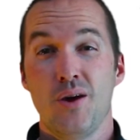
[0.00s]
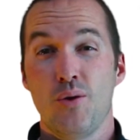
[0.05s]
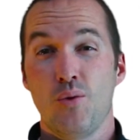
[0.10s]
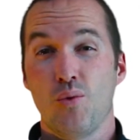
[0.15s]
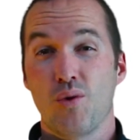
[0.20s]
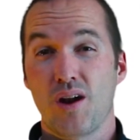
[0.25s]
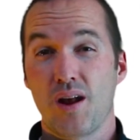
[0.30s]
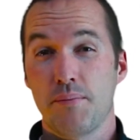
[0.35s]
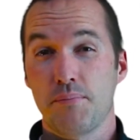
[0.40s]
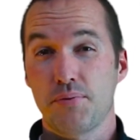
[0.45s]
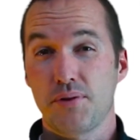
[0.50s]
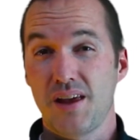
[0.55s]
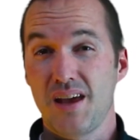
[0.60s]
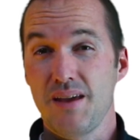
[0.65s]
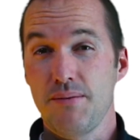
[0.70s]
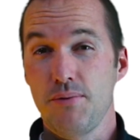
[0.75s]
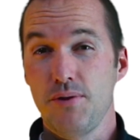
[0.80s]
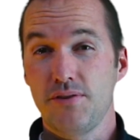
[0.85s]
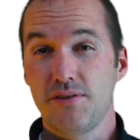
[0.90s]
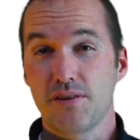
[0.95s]
When I'm
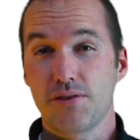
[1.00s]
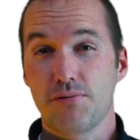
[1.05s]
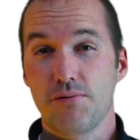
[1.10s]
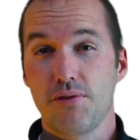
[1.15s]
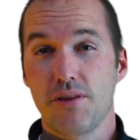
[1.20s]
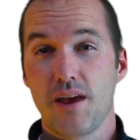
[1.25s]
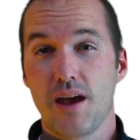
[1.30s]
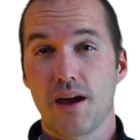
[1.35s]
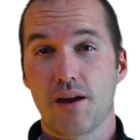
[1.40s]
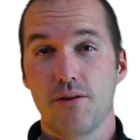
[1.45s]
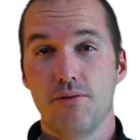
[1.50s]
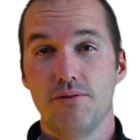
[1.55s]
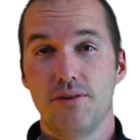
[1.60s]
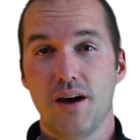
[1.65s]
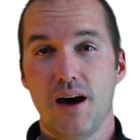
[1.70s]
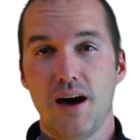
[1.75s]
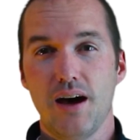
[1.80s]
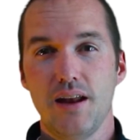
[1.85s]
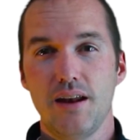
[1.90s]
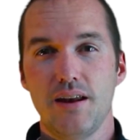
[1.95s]
playing music through the Echo
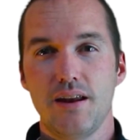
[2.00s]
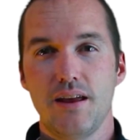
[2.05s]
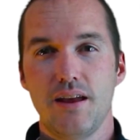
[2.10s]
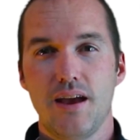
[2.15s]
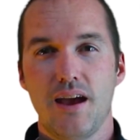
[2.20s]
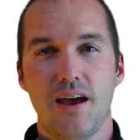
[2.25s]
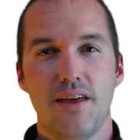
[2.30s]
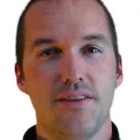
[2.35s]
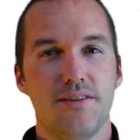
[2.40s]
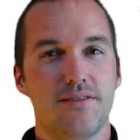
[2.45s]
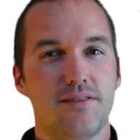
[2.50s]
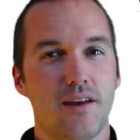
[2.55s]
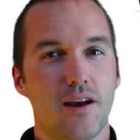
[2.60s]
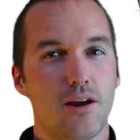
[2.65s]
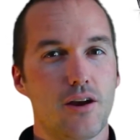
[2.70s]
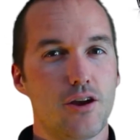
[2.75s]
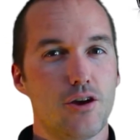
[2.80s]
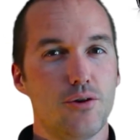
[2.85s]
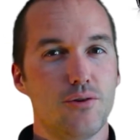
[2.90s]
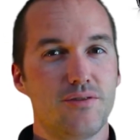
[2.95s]
Dot, and the
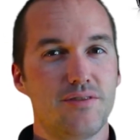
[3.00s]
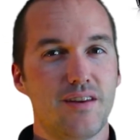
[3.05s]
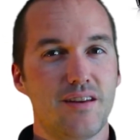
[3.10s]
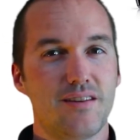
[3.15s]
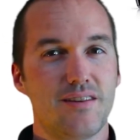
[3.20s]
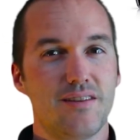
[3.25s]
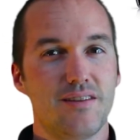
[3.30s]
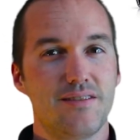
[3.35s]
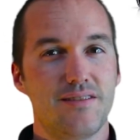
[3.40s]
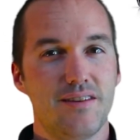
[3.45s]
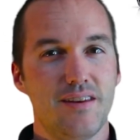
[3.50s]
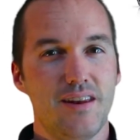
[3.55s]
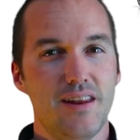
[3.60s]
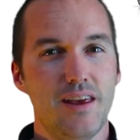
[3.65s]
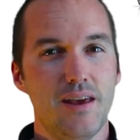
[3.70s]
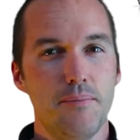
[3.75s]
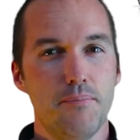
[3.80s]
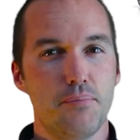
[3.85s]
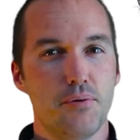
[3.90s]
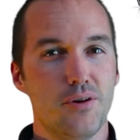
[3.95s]
stereo is set to the
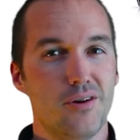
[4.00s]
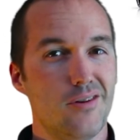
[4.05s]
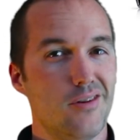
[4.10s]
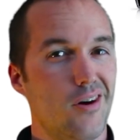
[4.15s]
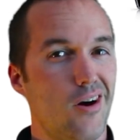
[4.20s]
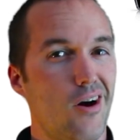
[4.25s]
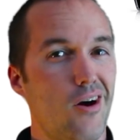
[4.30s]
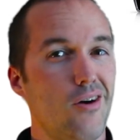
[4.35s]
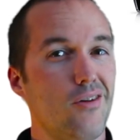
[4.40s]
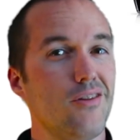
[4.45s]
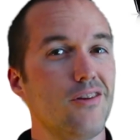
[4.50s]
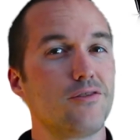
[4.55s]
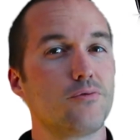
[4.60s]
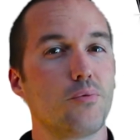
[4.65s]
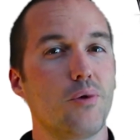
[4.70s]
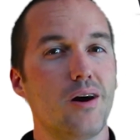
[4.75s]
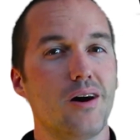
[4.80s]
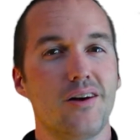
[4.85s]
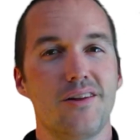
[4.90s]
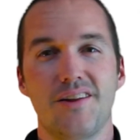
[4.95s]
CD input, all is
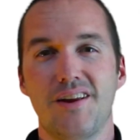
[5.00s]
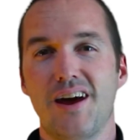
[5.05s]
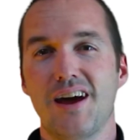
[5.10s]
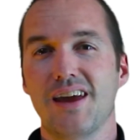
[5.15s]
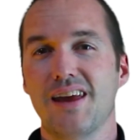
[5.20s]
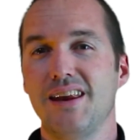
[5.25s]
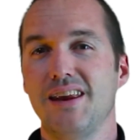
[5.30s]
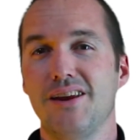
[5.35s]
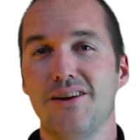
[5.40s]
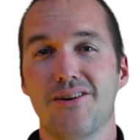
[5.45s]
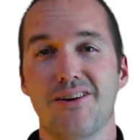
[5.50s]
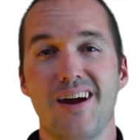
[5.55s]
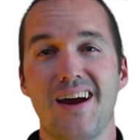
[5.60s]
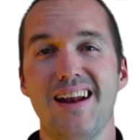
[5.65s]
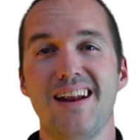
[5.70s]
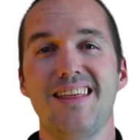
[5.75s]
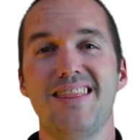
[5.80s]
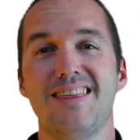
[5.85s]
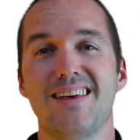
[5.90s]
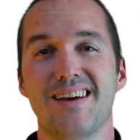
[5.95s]
well and I can hear
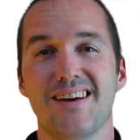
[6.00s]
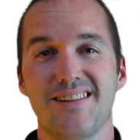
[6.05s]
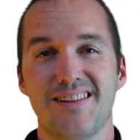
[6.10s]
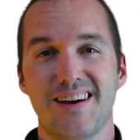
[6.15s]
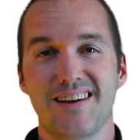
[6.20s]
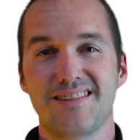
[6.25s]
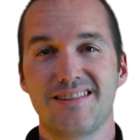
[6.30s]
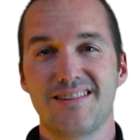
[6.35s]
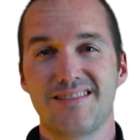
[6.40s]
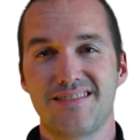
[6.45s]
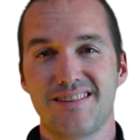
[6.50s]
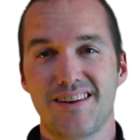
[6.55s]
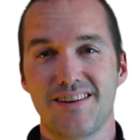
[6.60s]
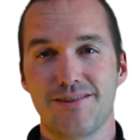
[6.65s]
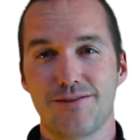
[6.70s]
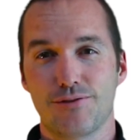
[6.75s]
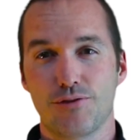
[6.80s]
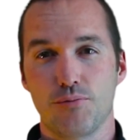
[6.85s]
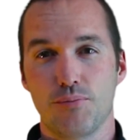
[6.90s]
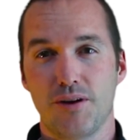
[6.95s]
anything Alexa says
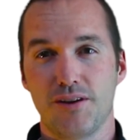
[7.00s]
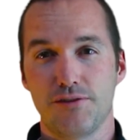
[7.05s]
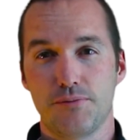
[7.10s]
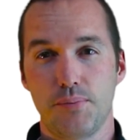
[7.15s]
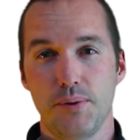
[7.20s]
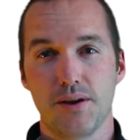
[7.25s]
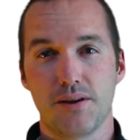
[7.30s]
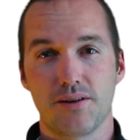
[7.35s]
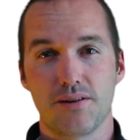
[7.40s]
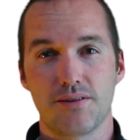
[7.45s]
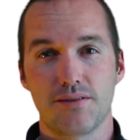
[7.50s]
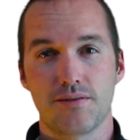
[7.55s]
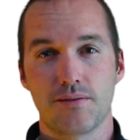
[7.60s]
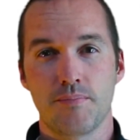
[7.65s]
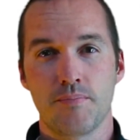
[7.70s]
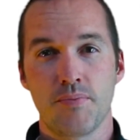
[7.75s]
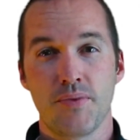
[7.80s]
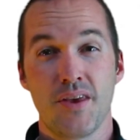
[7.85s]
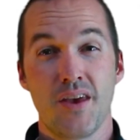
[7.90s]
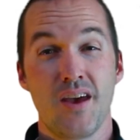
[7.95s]
through my speakers.
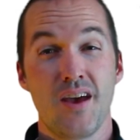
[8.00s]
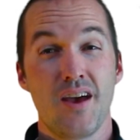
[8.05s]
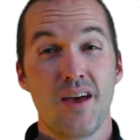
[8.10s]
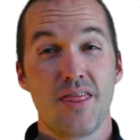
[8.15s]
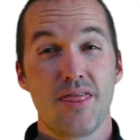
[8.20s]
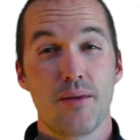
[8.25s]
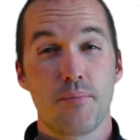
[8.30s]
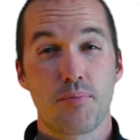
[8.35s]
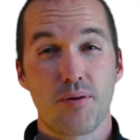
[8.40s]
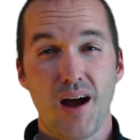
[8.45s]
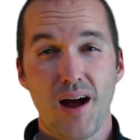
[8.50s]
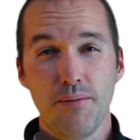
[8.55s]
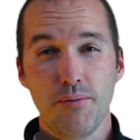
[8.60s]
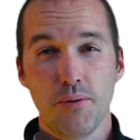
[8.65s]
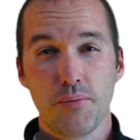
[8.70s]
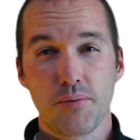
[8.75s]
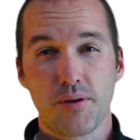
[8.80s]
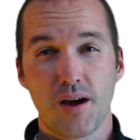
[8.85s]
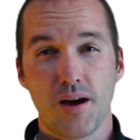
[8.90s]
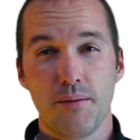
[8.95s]
The
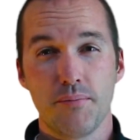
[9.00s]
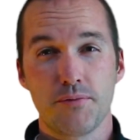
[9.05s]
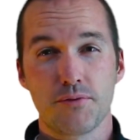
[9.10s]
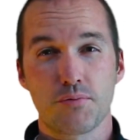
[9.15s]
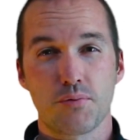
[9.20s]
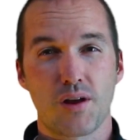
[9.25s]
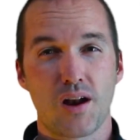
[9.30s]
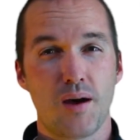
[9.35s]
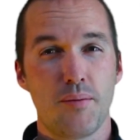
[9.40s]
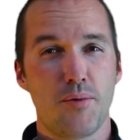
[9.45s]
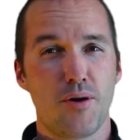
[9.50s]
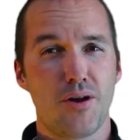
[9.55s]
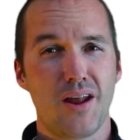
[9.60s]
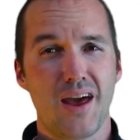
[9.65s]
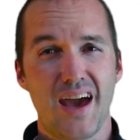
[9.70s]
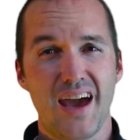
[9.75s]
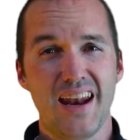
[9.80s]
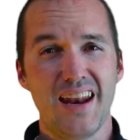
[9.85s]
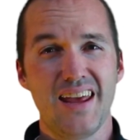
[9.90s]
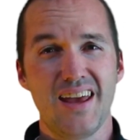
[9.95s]
problem comes when I'm on
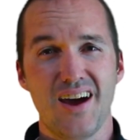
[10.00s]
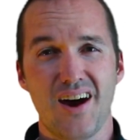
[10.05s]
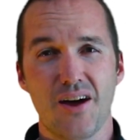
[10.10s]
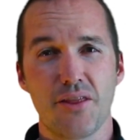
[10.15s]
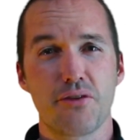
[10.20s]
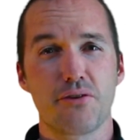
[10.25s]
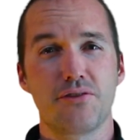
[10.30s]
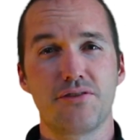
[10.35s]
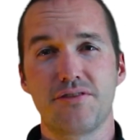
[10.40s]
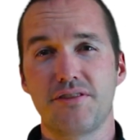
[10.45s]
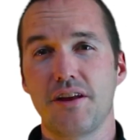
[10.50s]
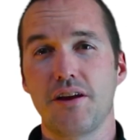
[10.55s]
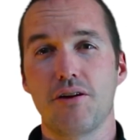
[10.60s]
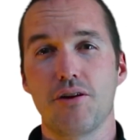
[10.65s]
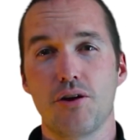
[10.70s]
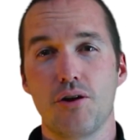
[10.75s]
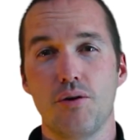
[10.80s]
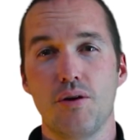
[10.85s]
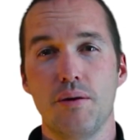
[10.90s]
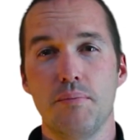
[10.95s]
any other
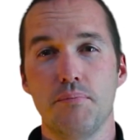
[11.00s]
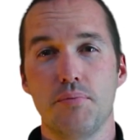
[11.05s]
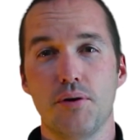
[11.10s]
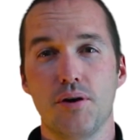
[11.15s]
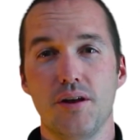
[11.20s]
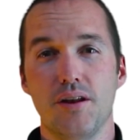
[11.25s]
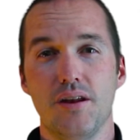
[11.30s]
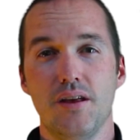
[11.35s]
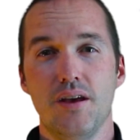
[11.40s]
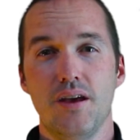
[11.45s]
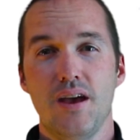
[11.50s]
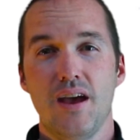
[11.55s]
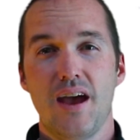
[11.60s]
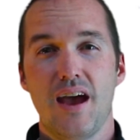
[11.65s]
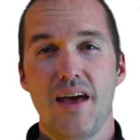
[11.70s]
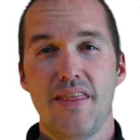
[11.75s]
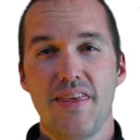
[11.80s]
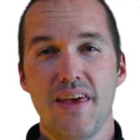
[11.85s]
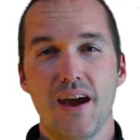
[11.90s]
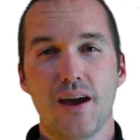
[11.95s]
stereo input,
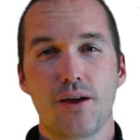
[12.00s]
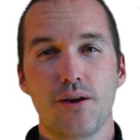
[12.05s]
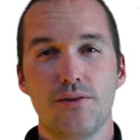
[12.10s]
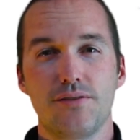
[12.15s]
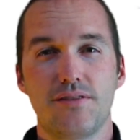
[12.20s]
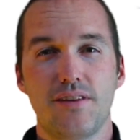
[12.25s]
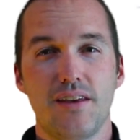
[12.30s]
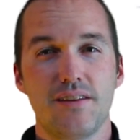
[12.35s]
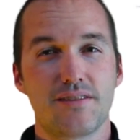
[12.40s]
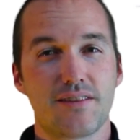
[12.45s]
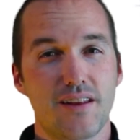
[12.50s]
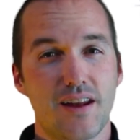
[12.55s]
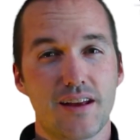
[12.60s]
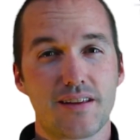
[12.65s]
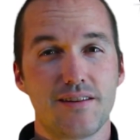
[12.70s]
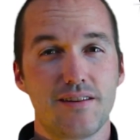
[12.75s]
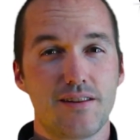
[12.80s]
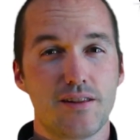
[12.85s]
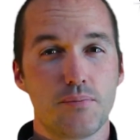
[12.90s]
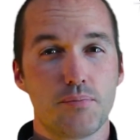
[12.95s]
and the Echo stays
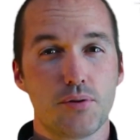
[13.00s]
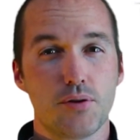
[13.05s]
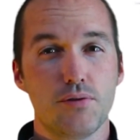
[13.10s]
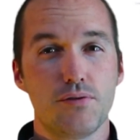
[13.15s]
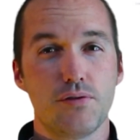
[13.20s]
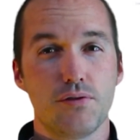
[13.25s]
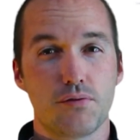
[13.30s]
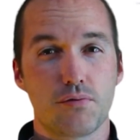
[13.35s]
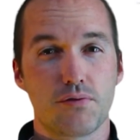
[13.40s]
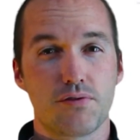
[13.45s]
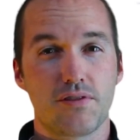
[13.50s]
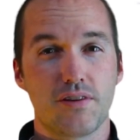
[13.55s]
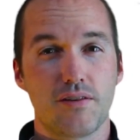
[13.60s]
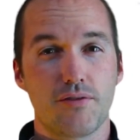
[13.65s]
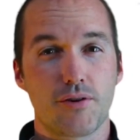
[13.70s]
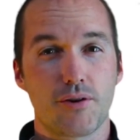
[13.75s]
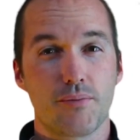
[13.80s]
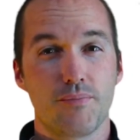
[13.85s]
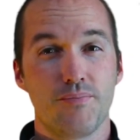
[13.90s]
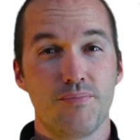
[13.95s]
connected to the Bluetooth
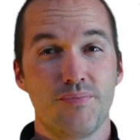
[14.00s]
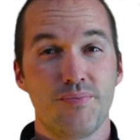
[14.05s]
receiver.